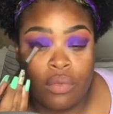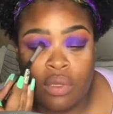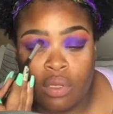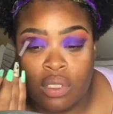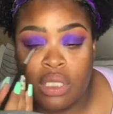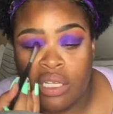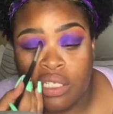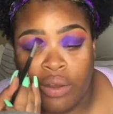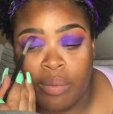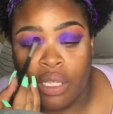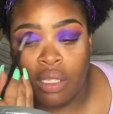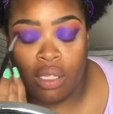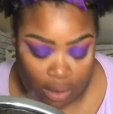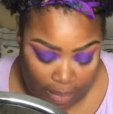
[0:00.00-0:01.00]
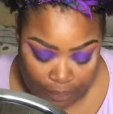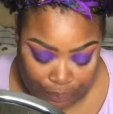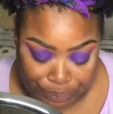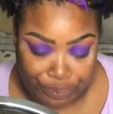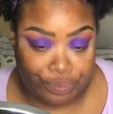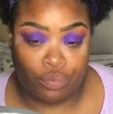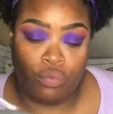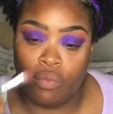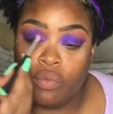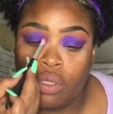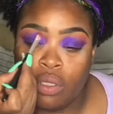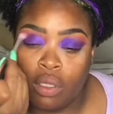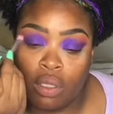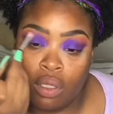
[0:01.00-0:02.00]
wanted a great blend
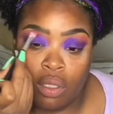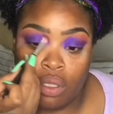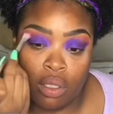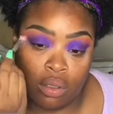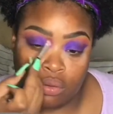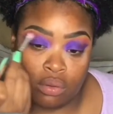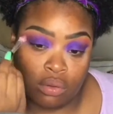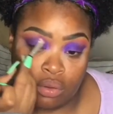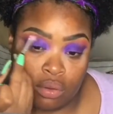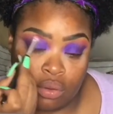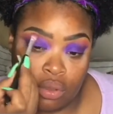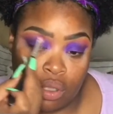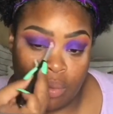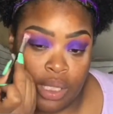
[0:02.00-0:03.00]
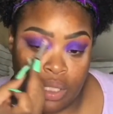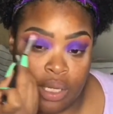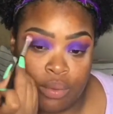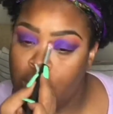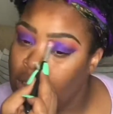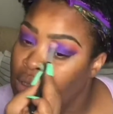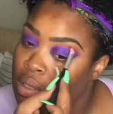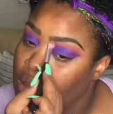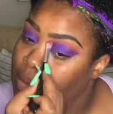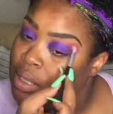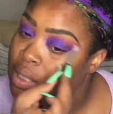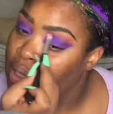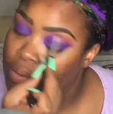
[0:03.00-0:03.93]
between those two colors, so I'm just going